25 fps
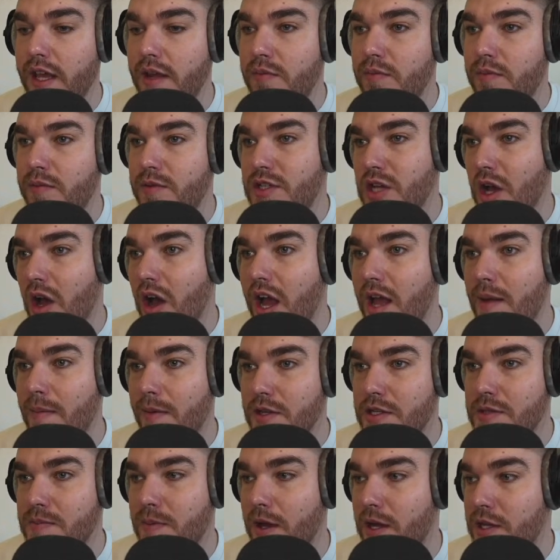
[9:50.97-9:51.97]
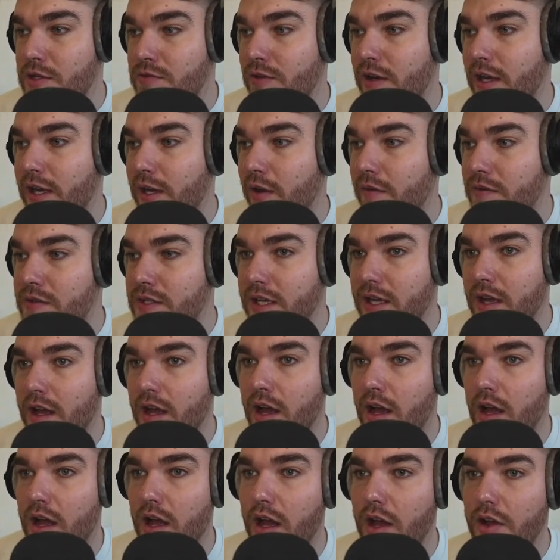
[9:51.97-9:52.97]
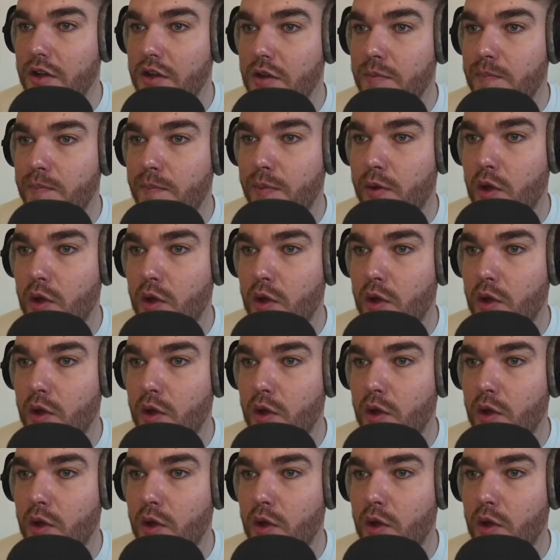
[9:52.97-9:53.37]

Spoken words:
time at Spurs, really. Obviously under